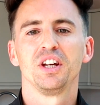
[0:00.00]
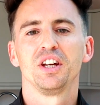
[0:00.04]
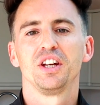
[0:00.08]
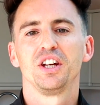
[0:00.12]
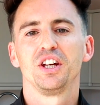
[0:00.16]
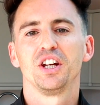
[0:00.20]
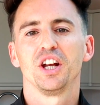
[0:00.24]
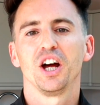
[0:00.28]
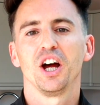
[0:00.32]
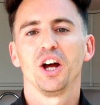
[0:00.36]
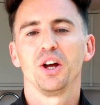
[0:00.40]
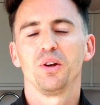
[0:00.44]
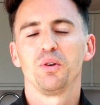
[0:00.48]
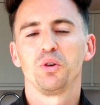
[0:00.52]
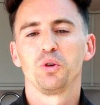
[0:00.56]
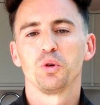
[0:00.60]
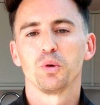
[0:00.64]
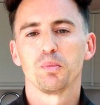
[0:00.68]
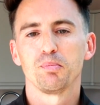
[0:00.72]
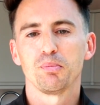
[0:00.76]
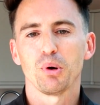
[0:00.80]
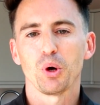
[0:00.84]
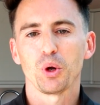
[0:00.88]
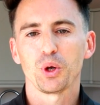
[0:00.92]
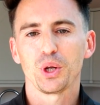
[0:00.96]
You know, your
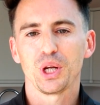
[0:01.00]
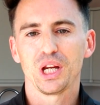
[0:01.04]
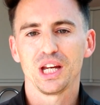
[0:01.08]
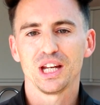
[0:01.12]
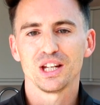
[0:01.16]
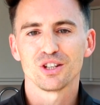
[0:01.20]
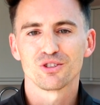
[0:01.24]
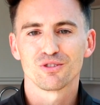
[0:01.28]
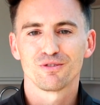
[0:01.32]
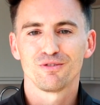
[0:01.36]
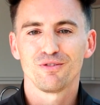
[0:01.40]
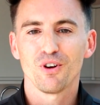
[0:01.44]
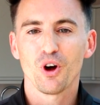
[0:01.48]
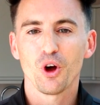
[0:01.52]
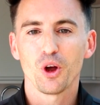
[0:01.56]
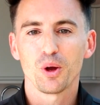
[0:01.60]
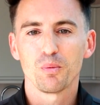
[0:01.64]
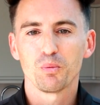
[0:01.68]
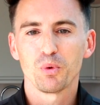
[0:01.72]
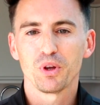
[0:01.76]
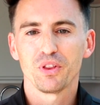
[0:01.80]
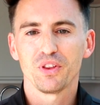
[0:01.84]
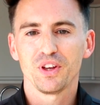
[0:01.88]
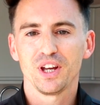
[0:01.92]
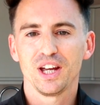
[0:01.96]
body is fine
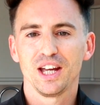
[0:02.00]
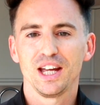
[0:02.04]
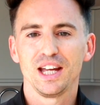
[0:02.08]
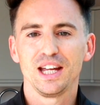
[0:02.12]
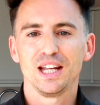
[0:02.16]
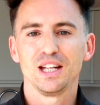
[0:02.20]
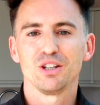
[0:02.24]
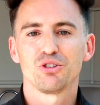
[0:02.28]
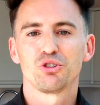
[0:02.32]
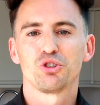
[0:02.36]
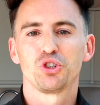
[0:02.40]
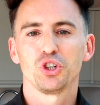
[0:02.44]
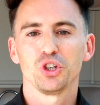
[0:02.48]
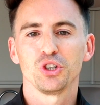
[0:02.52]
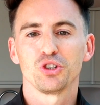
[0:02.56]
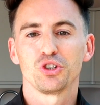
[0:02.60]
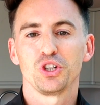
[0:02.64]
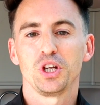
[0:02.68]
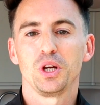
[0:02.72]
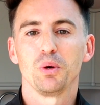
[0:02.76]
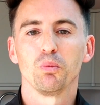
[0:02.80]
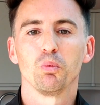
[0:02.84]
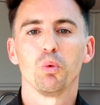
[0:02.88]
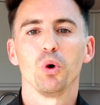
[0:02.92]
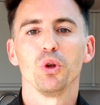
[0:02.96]
with it. It's just
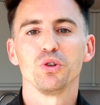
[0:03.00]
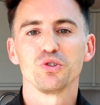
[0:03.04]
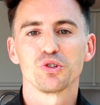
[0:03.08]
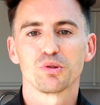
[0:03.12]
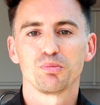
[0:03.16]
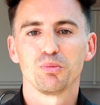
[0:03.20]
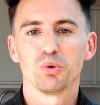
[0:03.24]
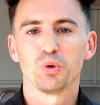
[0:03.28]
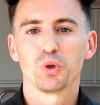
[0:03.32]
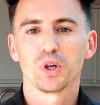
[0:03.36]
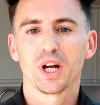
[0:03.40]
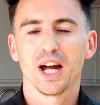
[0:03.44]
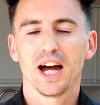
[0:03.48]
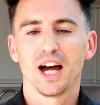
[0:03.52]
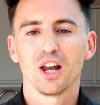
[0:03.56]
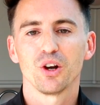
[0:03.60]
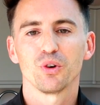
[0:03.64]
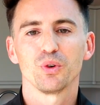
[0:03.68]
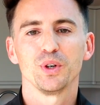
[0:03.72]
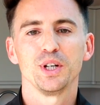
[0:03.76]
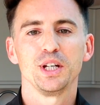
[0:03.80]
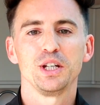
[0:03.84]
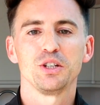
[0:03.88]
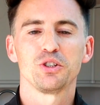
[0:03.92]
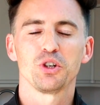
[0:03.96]
it wants more
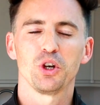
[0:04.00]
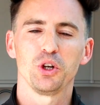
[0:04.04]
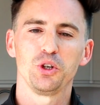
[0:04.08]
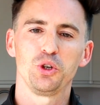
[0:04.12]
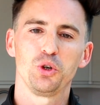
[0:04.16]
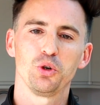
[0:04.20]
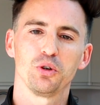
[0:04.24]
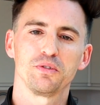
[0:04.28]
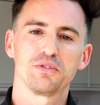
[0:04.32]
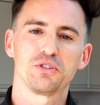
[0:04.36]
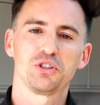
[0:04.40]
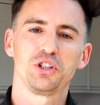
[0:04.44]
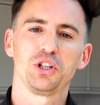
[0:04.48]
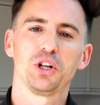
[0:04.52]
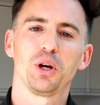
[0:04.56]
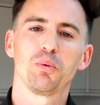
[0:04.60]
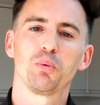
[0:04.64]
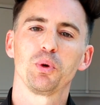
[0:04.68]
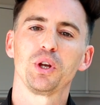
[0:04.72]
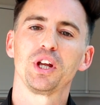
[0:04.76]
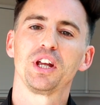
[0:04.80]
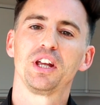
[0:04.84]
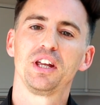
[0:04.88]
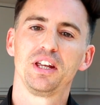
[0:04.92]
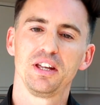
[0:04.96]
calories, and you obviously don't
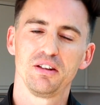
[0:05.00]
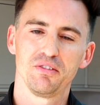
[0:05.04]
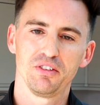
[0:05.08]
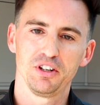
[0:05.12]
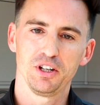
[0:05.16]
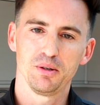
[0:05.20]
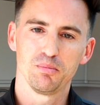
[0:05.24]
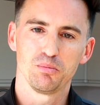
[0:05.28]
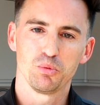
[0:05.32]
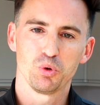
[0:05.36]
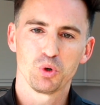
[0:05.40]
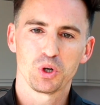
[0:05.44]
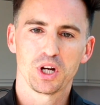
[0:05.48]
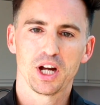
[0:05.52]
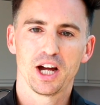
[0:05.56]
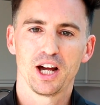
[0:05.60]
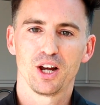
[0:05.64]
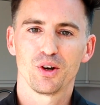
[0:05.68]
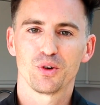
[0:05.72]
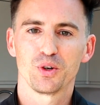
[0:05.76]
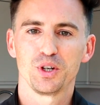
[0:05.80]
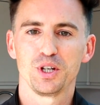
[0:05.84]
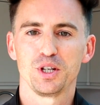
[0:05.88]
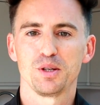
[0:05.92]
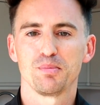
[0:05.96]
want to give it more
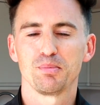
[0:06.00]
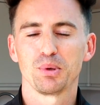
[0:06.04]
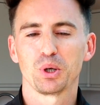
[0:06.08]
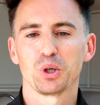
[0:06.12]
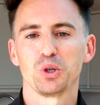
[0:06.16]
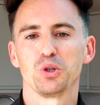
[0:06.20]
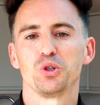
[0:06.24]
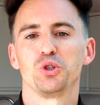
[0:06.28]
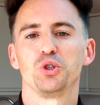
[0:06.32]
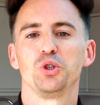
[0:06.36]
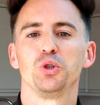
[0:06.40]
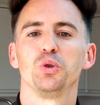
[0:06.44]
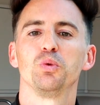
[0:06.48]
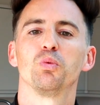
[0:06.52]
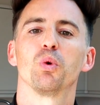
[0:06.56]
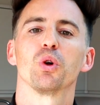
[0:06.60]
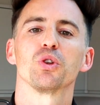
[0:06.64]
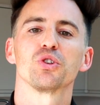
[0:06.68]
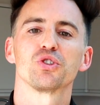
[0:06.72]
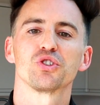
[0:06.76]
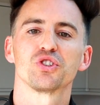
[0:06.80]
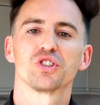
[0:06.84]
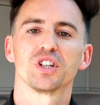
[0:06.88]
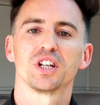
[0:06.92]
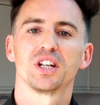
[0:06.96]
calories because you
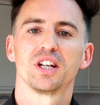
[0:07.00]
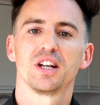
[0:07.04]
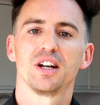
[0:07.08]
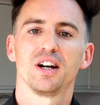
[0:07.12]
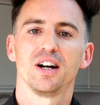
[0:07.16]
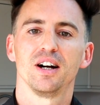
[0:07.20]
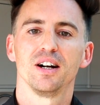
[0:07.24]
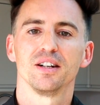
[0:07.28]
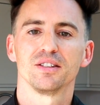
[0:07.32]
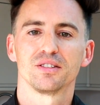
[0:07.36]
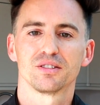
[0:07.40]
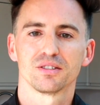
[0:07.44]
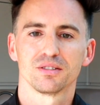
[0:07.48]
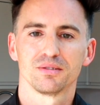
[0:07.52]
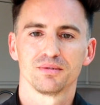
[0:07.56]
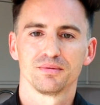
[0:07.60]
want to cut.